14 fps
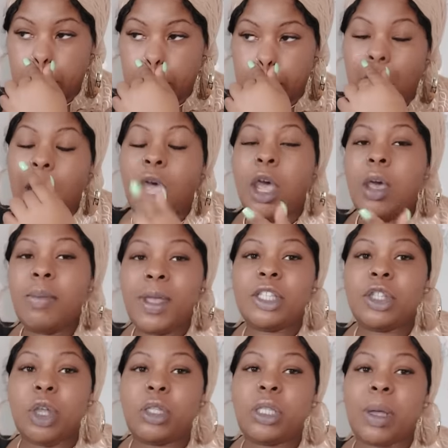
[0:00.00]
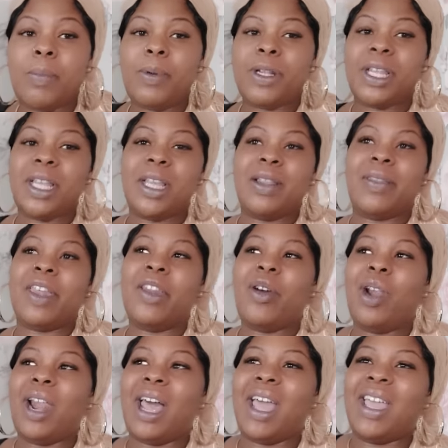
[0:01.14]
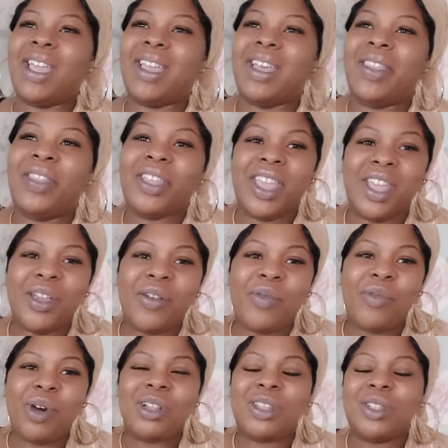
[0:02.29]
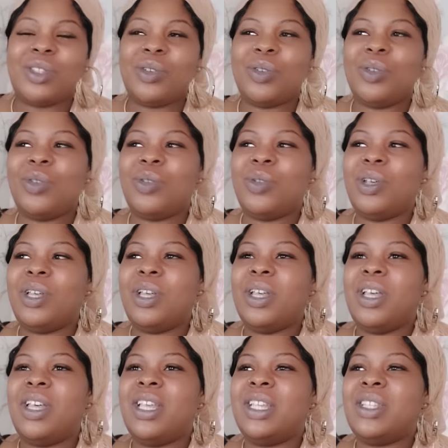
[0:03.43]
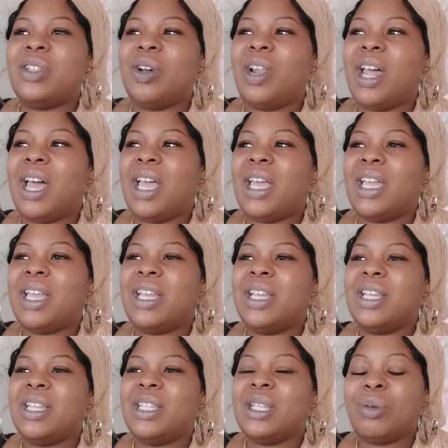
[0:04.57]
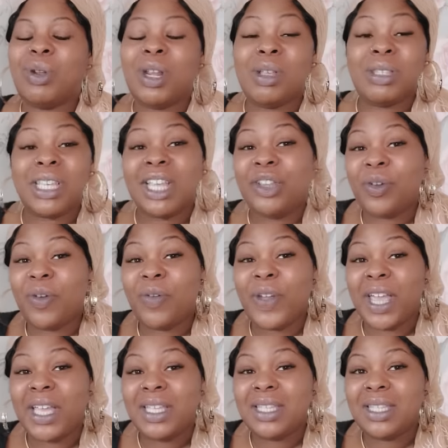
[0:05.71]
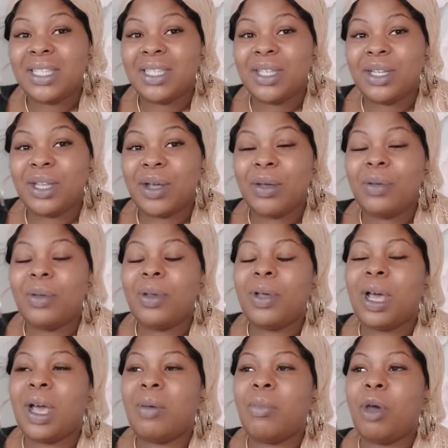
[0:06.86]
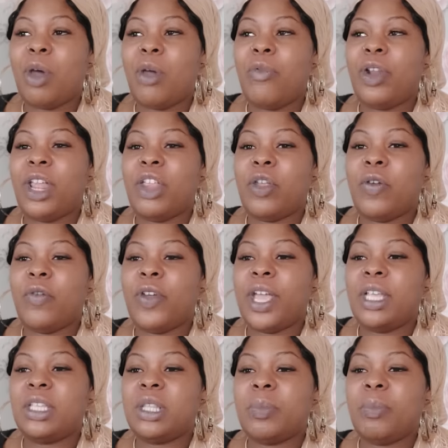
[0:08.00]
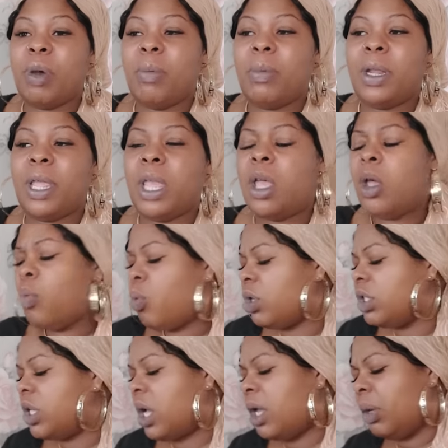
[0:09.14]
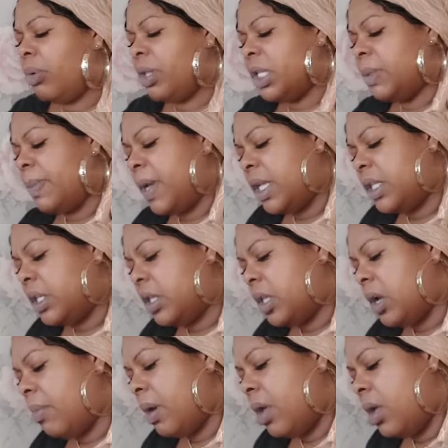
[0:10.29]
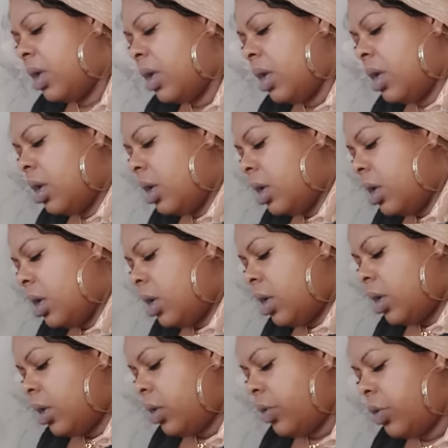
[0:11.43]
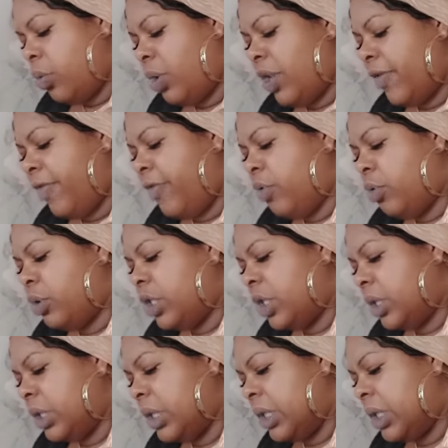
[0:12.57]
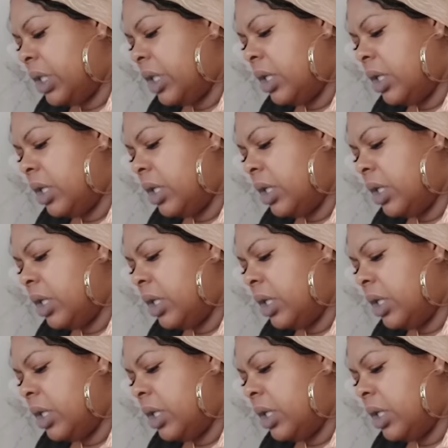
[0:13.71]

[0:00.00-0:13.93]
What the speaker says: the Hermit is not somebody, they're not like the King of Wands, or it's not like someone who's in your face, you know, overly in your face. They're probably, what's going on with this person now? The Wheel of Fortune,